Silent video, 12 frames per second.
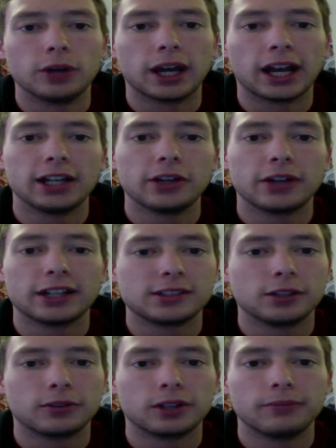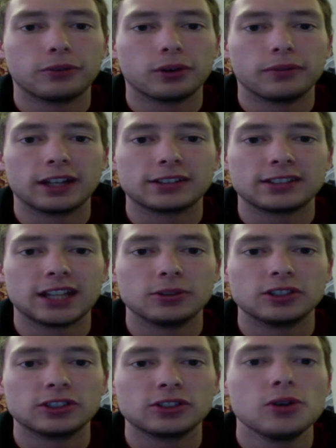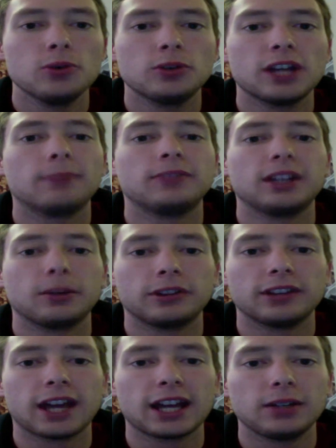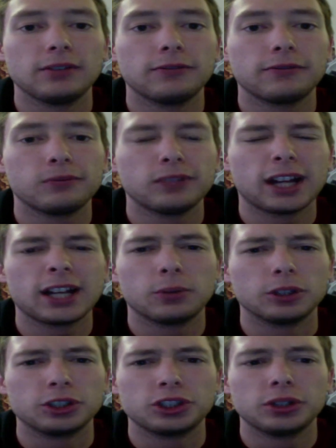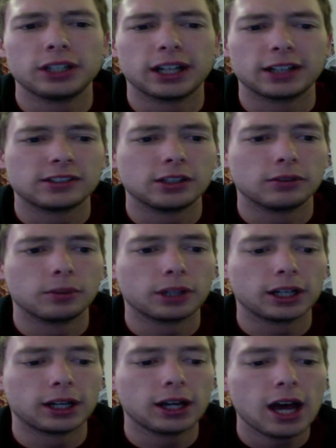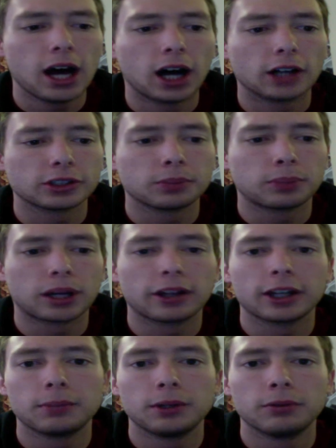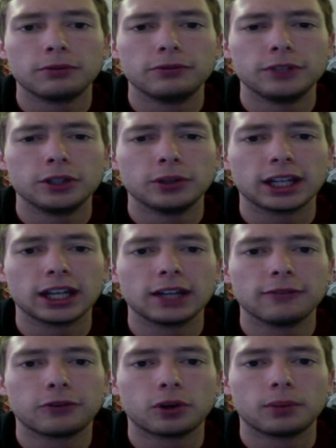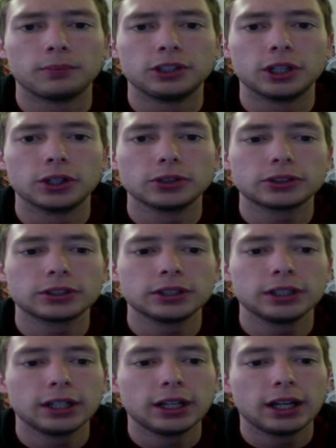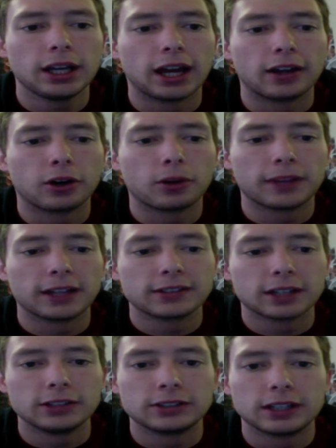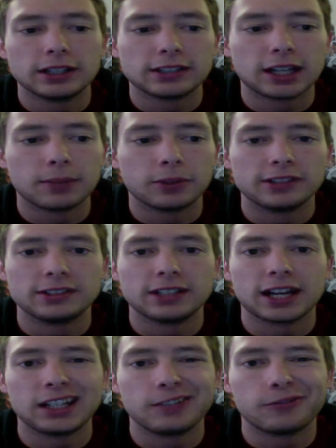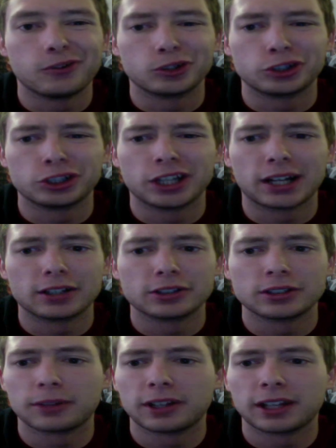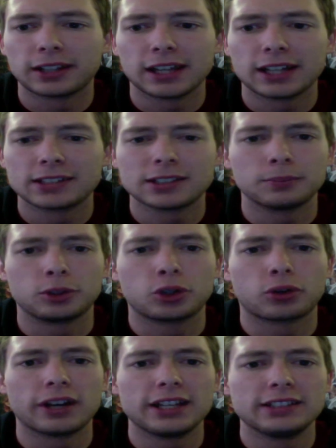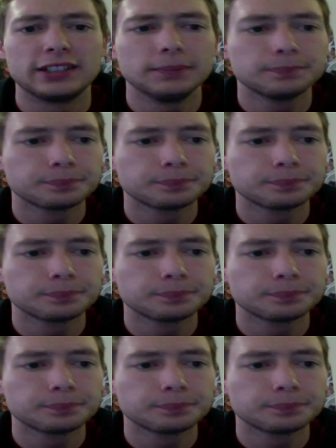and I know that Silver Inform Veste was just too tempting with 91 shooting on a silver player. Also, probably going to be reviewing Inform Dost. I hope that's how you say his name, with his 94 shot or something like that. Something crazy.